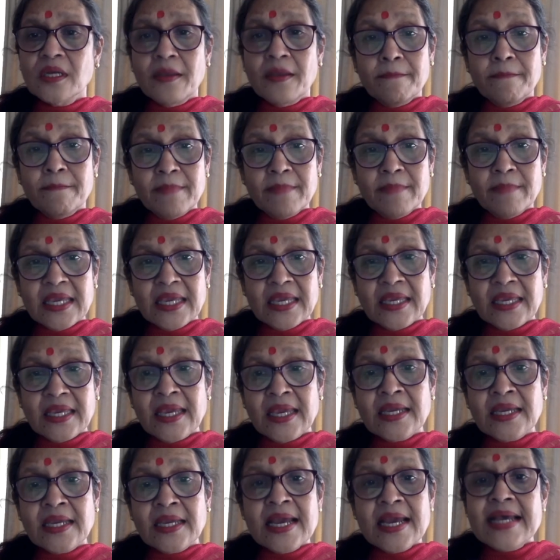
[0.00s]

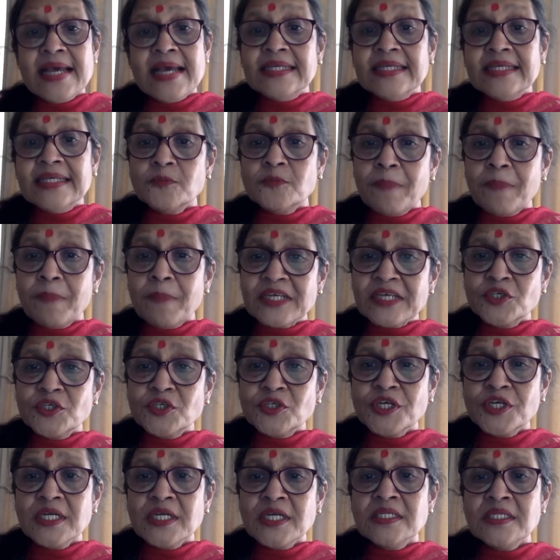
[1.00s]
making
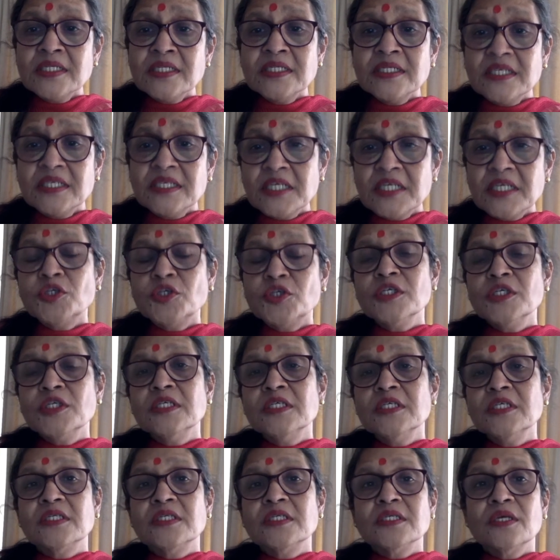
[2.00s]
special
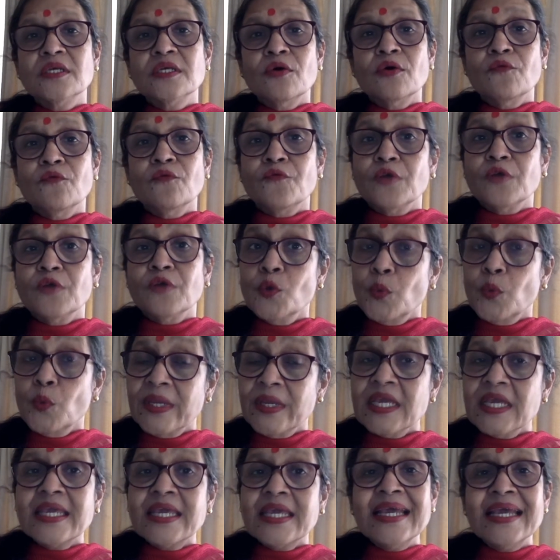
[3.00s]
dishes for the
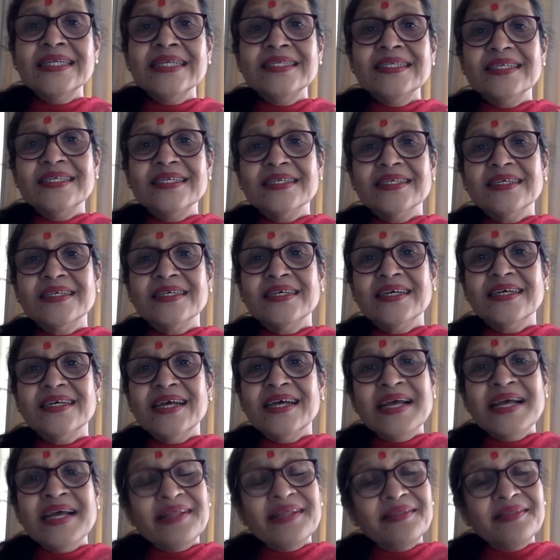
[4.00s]
weekend.
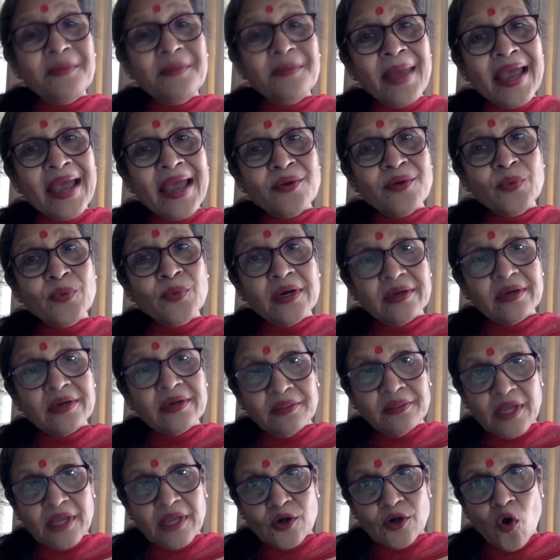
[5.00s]
The men were in
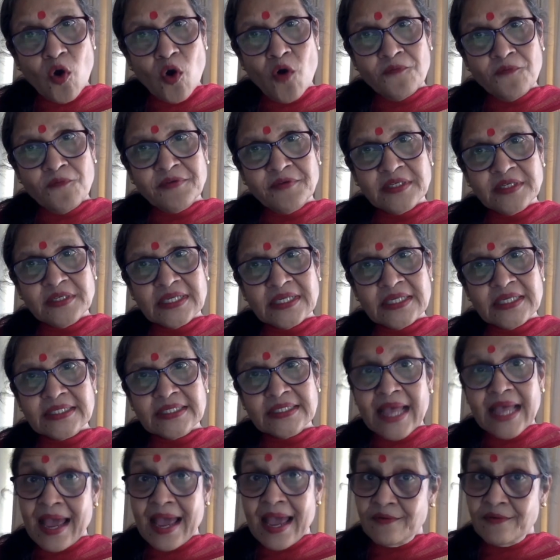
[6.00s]
their offices
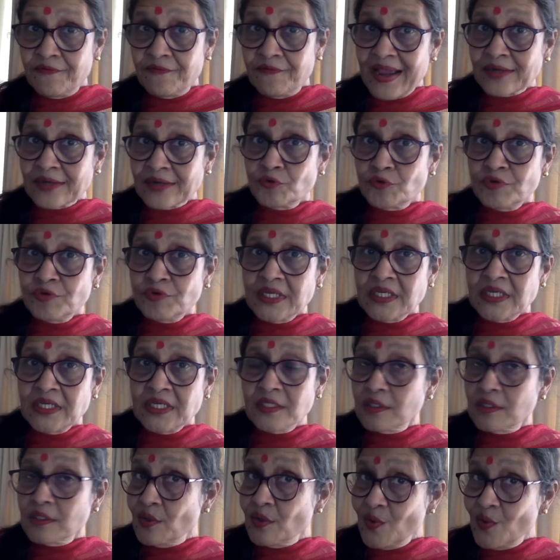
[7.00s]
and factories,
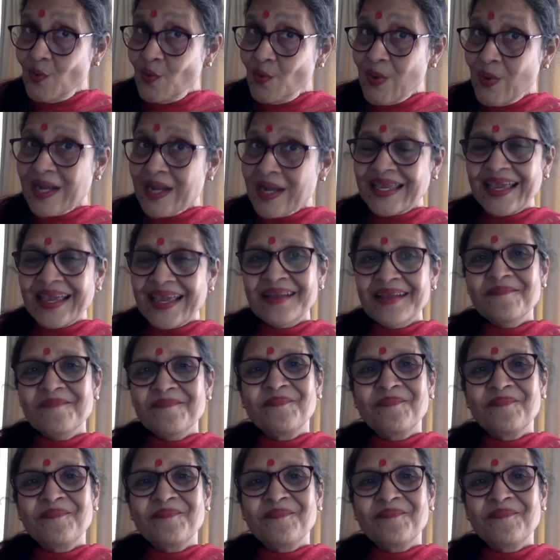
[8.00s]
working.